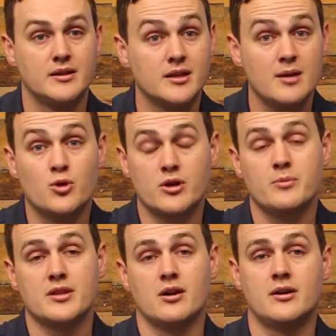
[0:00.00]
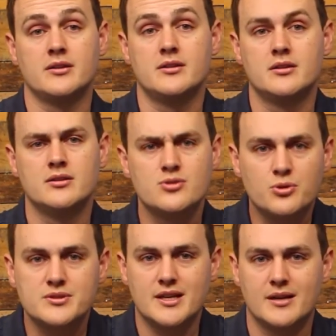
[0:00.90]
Keep walking with God.
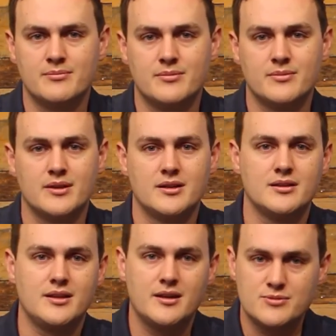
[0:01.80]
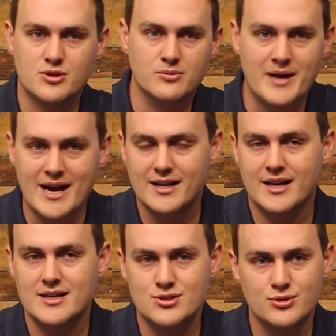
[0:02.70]
Talk to him. Let him talk back
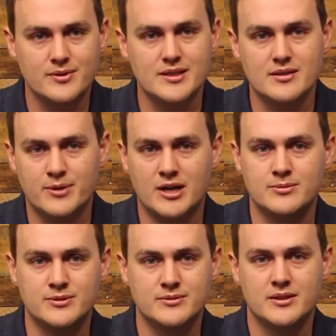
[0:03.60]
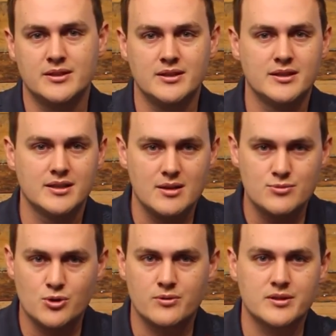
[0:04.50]
as you read the Bible. Keep
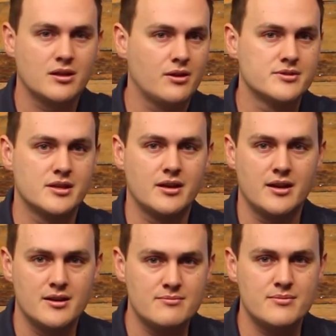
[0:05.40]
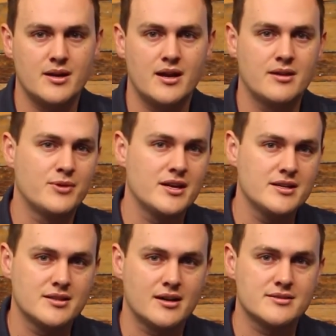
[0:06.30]
drawing closer to him, and when he
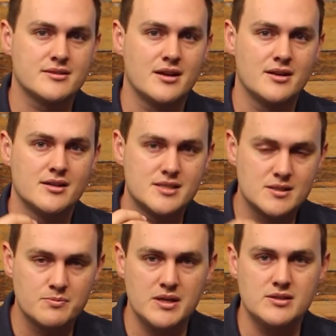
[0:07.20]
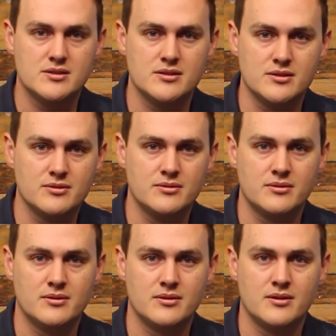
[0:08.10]
does speak to you,
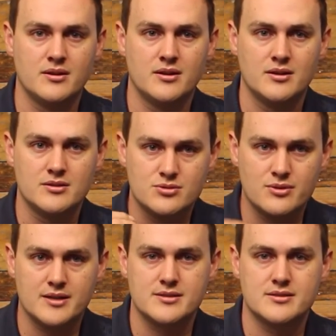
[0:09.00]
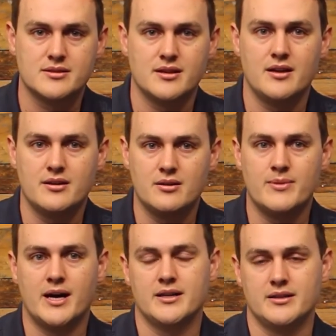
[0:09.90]
trust and
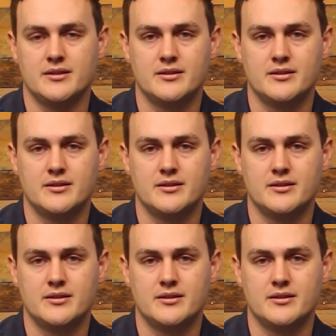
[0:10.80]
obey.